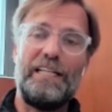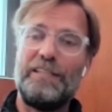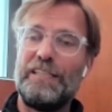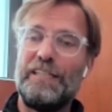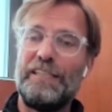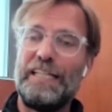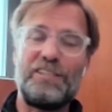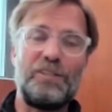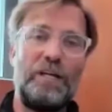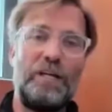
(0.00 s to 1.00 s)
And that's
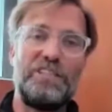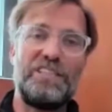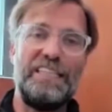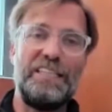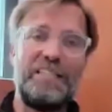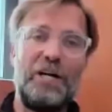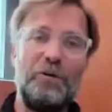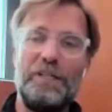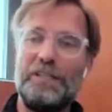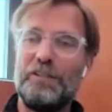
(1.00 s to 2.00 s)
the way we see it
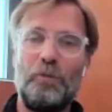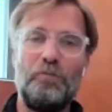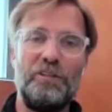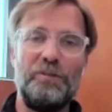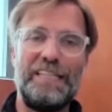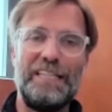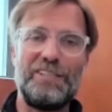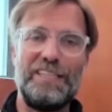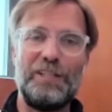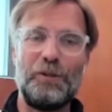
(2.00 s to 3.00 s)
now, and hopefully we can
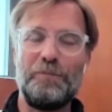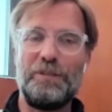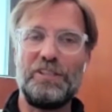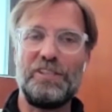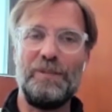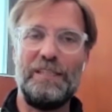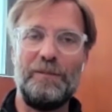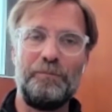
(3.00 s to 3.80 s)
see that on the pitch as well.